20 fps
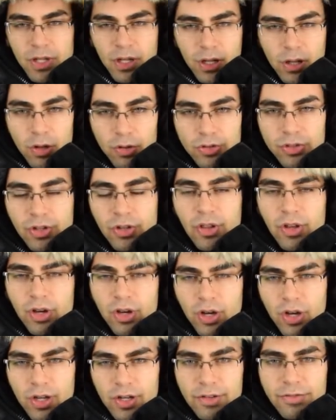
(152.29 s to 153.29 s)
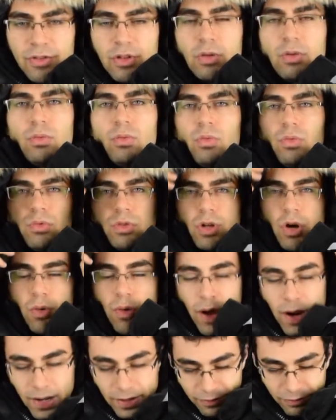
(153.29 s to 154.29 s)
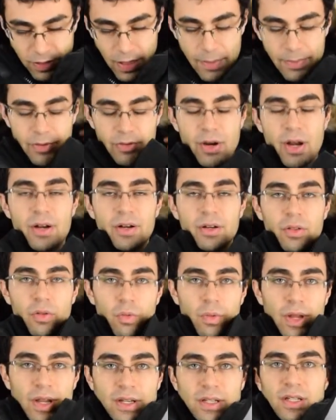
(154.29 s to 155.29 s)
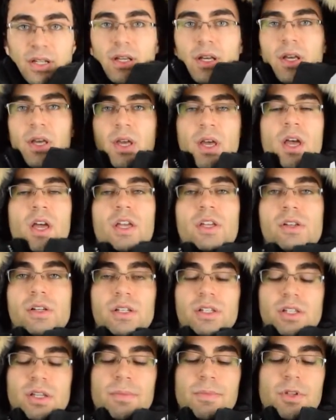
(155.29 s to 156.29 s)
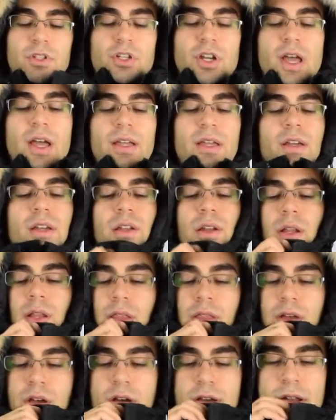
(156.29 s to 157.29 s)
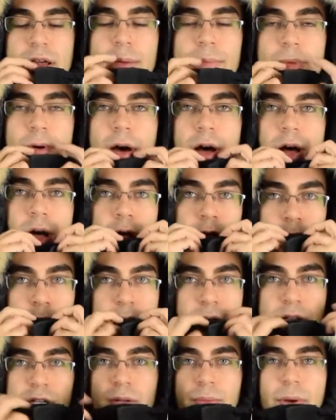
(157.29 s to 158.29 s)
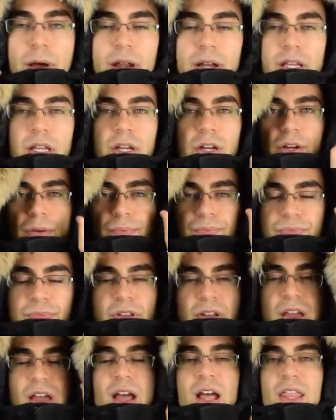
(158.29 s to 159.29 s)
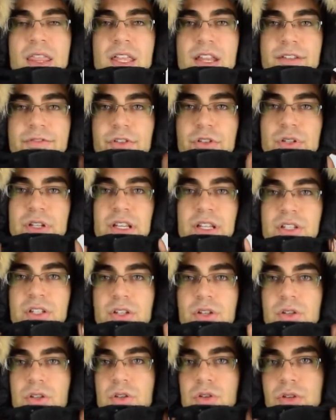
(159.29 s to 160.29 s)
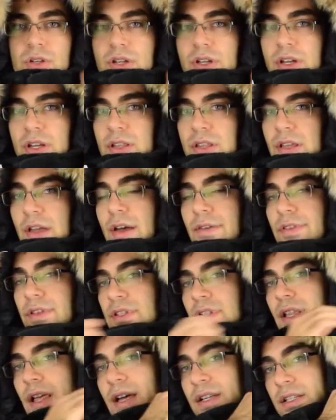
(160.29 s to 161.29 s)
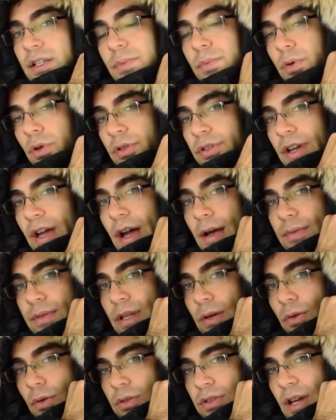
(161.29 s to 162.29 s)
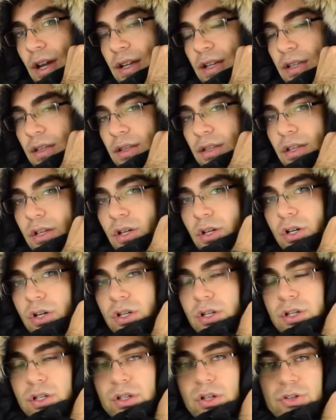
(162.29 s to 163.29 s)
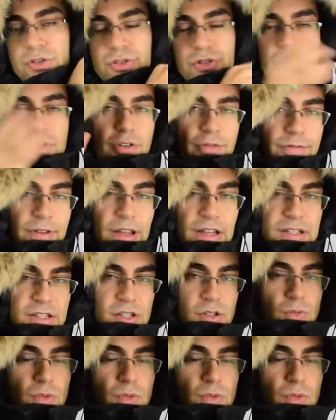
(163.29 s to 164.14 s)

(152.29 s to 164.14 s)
it closer to the hood if you don't want it flapping around in the wind. You can zip the jacket and the hood up all the way to about here. And then if you need to, you can have those elastic pull tabs that will tighten the hood closer to your face as